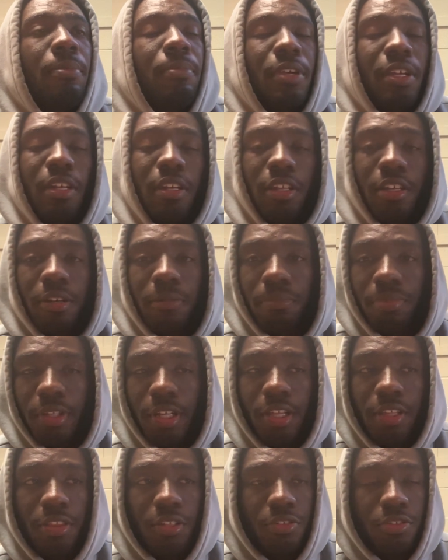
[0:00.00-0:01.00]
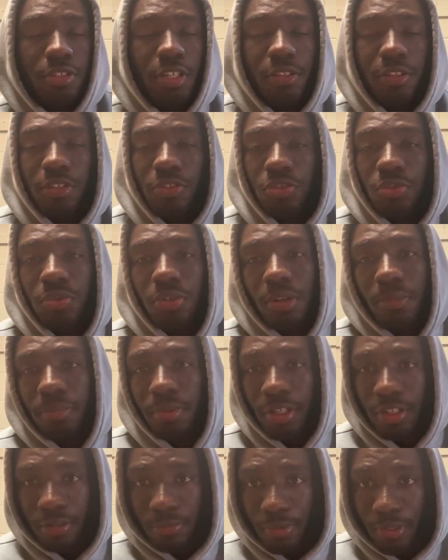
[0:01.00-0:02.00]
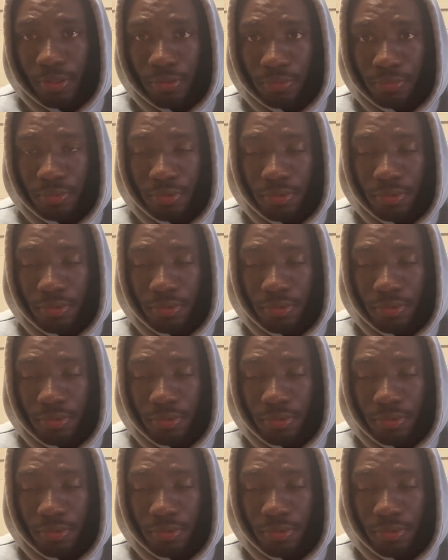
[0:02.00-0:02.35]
be any complaint. There's nothing to complain about.